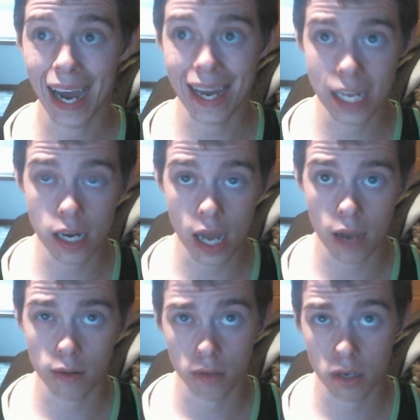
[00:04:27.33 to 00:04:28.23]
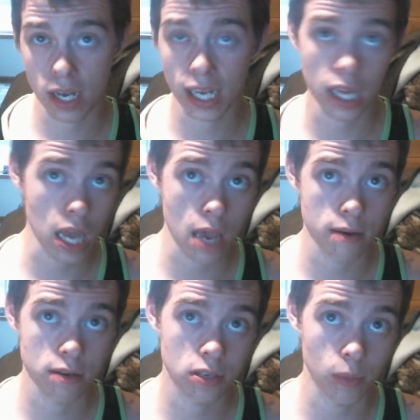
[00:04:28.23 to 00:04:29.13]
I did it, well, I kind of
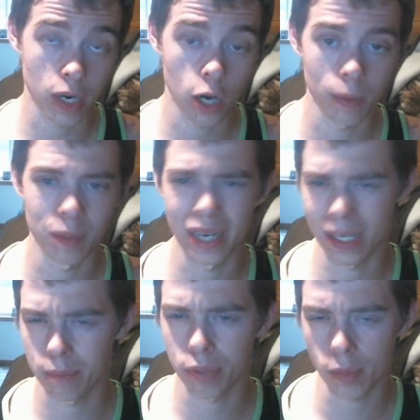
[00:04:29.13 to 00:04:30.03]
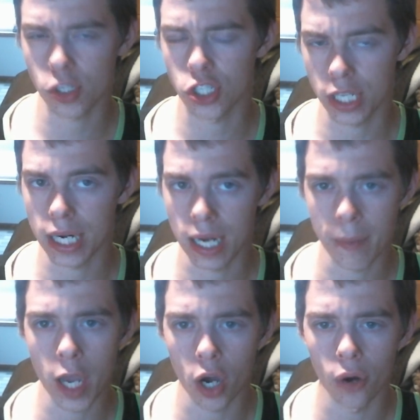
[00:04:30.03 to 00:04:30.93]
had someone help me, but I pretty much did it
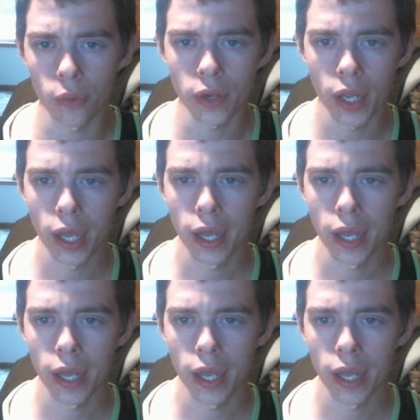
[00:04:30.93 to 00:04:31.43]
on my own